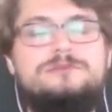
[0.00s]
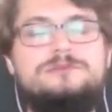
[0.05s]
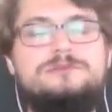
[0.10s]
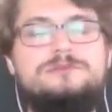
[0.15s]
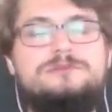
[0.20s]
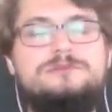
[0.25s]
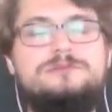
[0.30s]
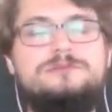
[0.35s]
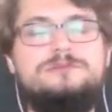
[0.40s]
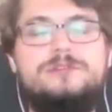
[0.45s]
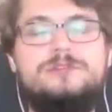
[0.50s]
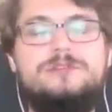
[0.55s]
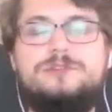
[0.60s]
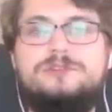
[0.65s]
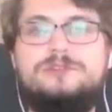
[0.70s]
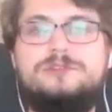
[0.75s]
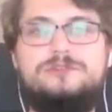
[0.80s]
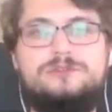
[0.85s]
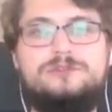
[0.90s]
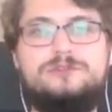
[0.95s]

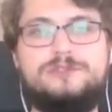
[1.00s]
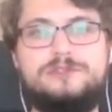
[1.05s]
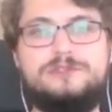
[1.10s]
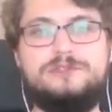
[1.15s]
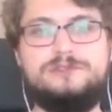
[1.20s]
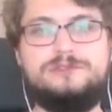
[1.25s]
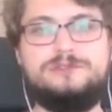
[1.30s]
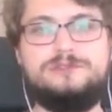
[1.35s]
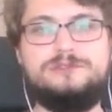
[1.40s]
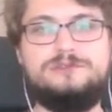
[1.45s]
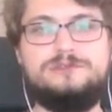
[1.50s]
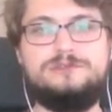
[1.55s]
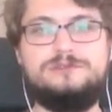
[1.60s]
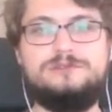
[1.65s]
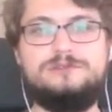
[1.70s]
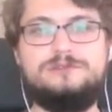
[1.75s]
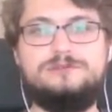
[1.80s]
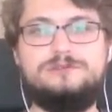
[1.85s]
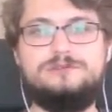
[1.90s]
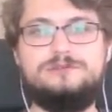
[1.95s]
record during
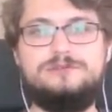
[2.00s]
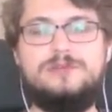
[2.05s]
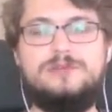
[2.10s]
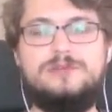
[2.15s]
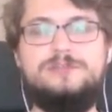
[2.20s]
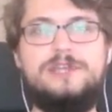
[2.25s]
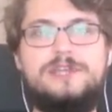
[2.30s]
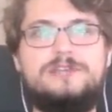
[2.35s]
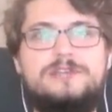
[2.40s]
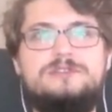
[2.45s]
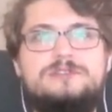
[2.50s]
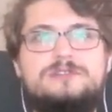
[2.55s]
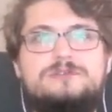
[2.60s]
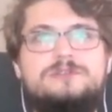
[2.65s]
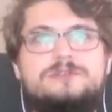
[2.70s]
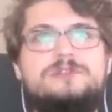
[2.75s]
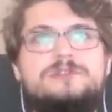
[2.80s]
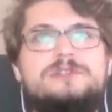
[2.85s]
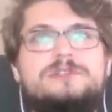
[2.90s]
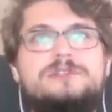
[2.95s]
application
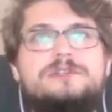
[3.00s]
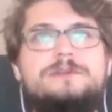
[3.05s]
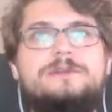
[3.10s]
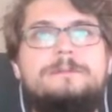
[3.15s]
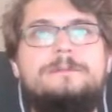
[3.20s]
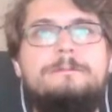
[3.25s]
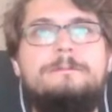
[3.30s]
recording.